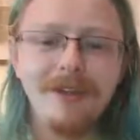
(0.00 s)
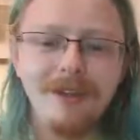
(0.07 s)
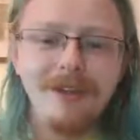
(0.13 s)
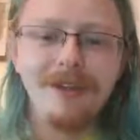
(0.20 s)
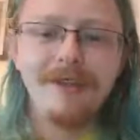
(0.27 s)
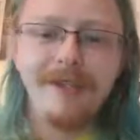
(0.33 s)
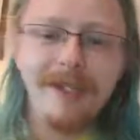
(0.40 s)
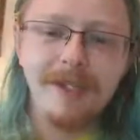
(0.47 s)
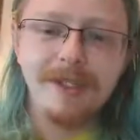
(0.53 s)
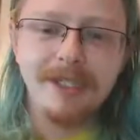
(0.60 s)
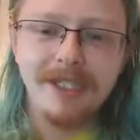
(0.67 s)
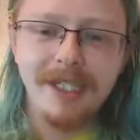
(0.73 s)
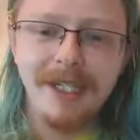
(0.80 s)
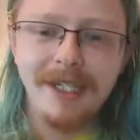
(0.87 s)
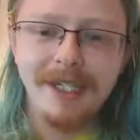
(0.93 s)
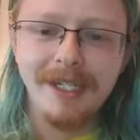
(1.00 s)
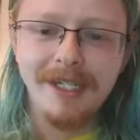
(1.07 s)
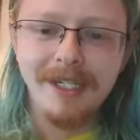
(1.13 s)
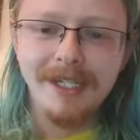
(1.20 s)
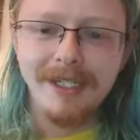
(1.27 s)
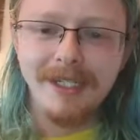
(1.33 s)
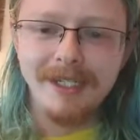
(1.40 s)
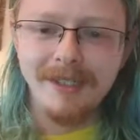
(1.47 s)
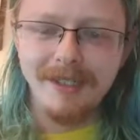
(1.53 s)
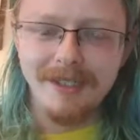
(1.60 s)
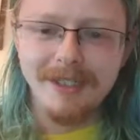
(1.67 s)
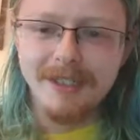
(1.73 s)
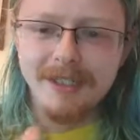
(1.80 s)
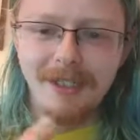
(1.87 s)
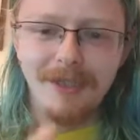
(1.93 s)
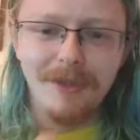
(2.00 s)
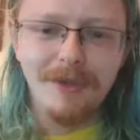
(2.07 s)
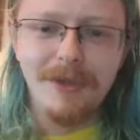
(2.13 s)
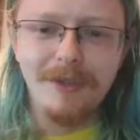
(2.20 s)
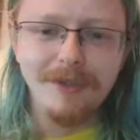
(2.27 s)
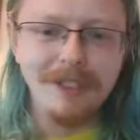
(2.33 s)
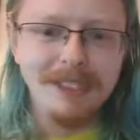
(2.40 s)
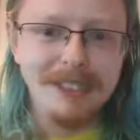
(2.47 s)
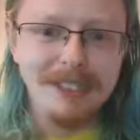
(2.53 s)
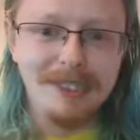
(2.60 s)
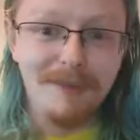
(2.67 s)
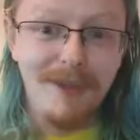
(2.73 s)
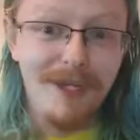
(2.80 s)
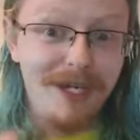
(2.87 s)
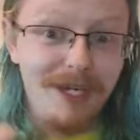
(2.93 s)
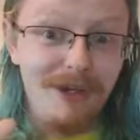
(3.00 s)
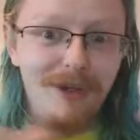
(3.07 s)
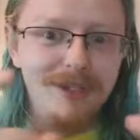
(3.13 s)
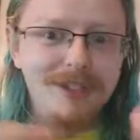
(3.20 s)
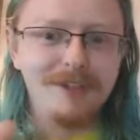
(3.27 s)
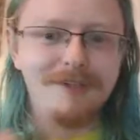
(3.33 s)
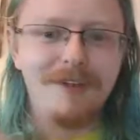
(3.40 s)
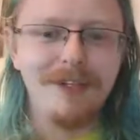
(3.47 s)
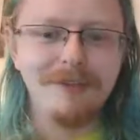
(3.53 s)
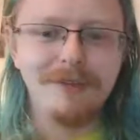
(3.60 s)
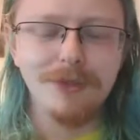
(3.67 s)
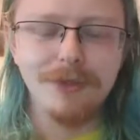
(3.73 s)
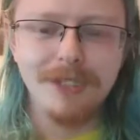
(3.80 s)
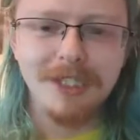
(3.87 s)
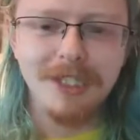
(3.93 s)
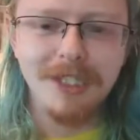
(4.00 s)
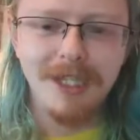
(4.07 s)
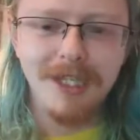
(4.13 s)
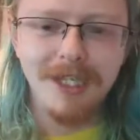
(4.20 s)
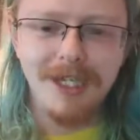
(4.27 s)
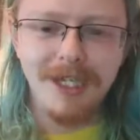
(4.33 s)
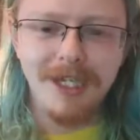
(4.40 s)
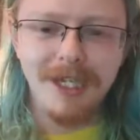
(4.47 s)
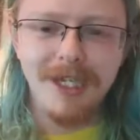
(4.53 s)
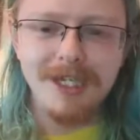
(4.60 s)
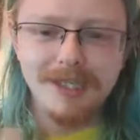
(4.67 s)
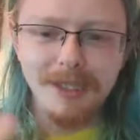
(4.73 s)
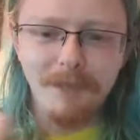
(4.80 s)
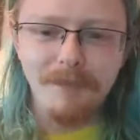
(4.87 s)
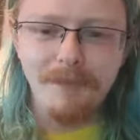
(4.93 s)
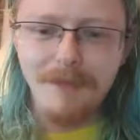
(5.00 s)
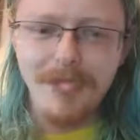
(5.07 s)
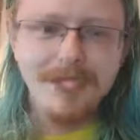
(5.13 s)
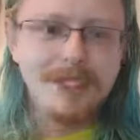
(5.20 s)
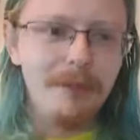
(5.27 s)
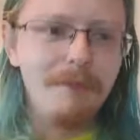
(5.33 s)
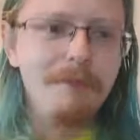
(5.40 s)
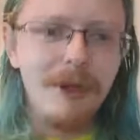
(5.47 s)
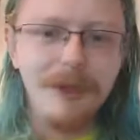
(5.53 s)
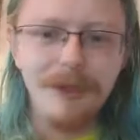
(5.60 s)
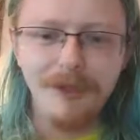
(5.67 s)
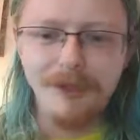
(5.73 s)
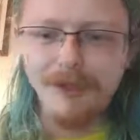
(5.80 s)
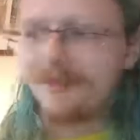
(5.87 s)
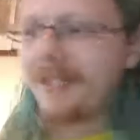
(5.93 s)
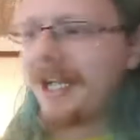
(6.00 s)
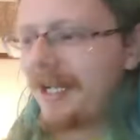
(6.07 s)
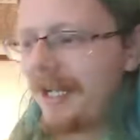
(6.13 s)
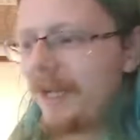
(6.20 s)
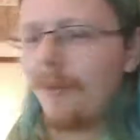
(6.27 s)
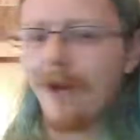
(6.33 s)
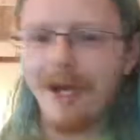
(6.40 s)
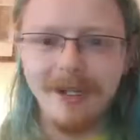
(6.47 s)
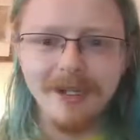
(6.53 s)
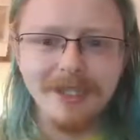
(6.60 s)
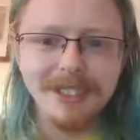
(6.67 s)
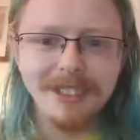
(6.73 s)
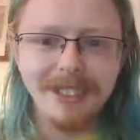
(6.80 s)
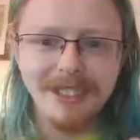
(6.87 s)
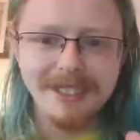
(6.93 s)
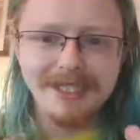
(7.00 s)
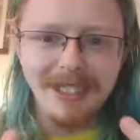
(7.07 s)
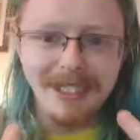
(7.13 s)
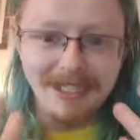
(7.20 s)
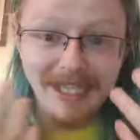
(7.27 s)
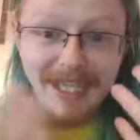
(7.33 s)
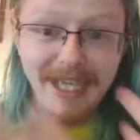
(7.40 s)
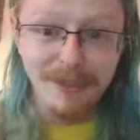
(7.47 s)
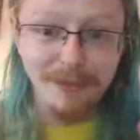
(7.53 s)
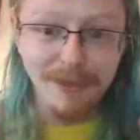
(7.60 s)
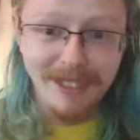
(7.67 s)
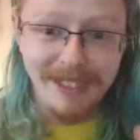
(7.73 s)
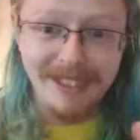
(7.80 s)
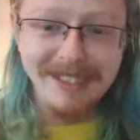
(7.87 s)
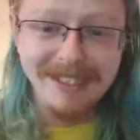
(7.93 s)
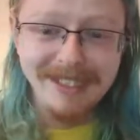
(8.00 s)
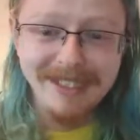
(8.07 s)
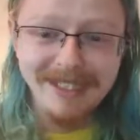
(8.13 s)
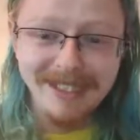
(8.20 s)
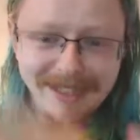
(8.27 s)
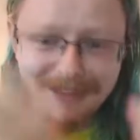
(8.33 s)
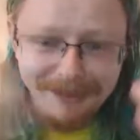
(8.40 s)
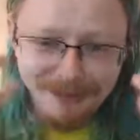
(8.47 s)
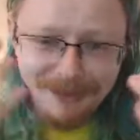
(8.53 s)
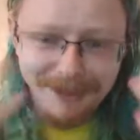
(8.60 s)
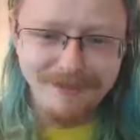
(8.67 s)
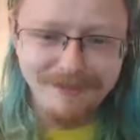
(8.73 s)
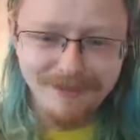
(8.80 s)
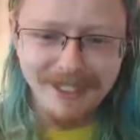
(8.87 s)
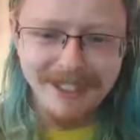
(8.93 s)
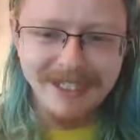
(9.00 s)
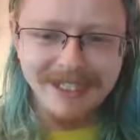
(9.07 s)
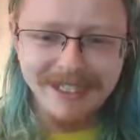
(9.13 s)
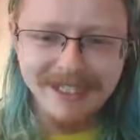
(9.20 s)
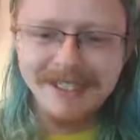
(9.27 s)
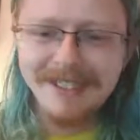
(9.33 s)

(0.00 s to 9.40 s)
that you think you're seeing, that's obviously supplying lots of high voltage, it's a bundle of tiny wires. It's cabling. Like, what the fuck?